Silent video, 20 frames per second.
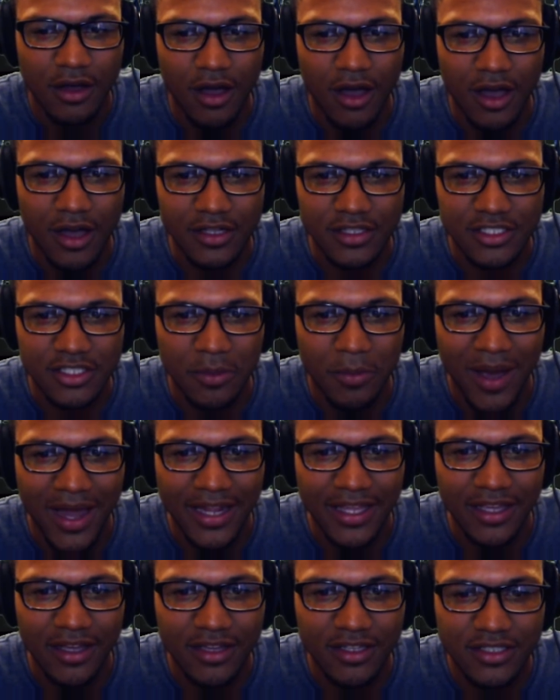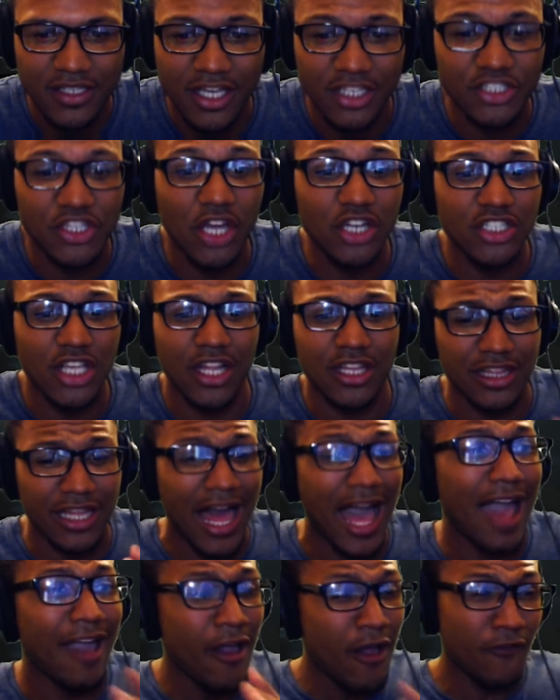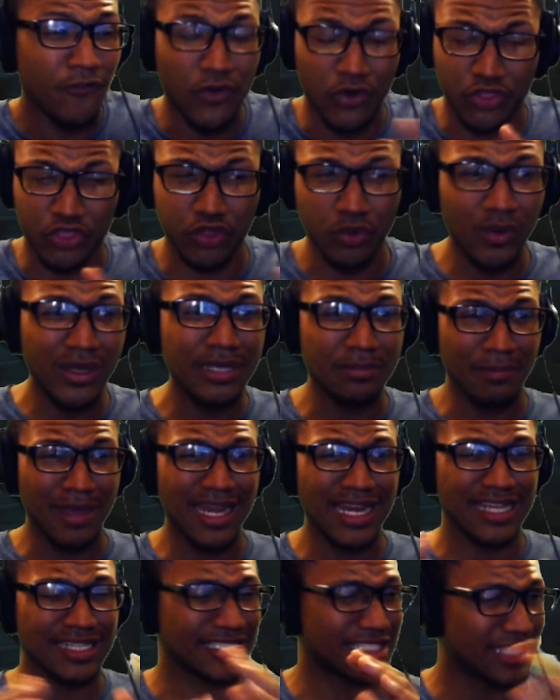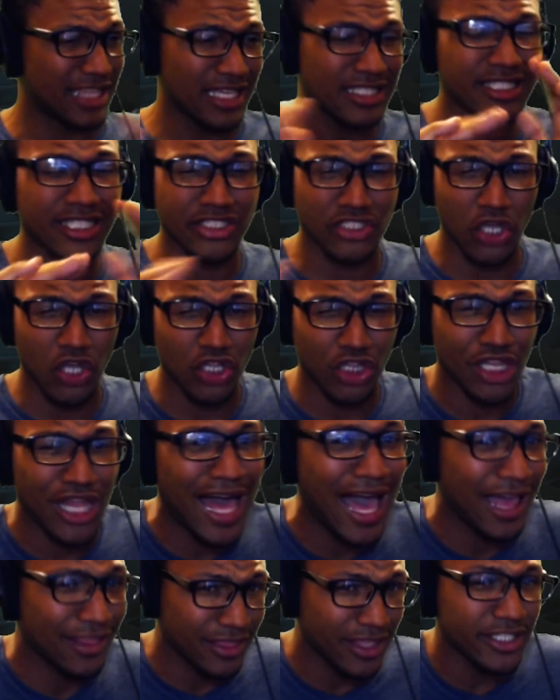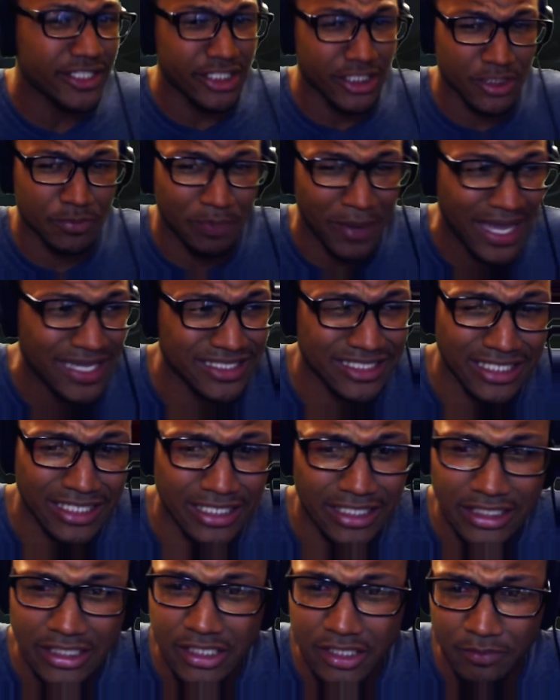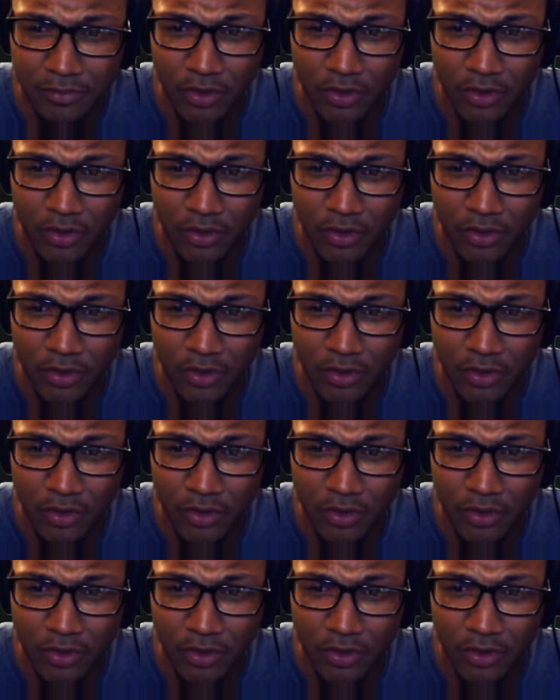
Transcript: on somebody else, because there's a lot for 3 minutes. This is a lot. This is basically the